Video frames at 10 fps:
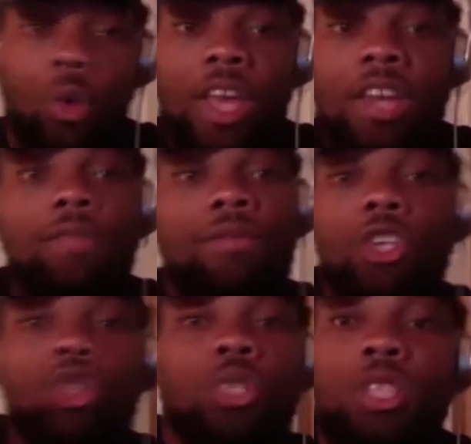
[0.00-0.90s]

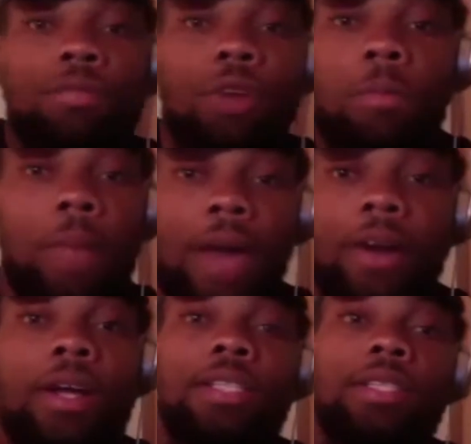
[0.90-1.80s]
individual stuff don't matter
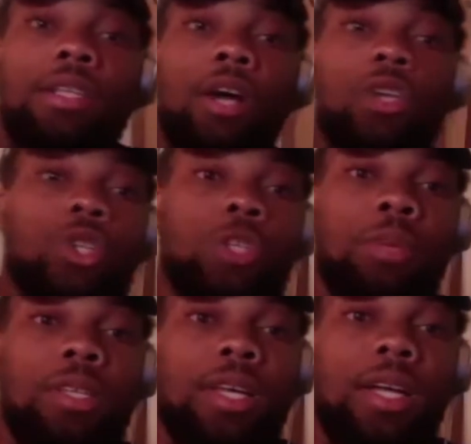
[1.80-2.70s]
because to also
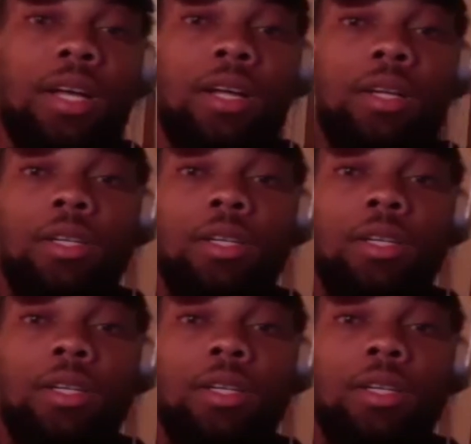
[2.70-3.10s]
speak to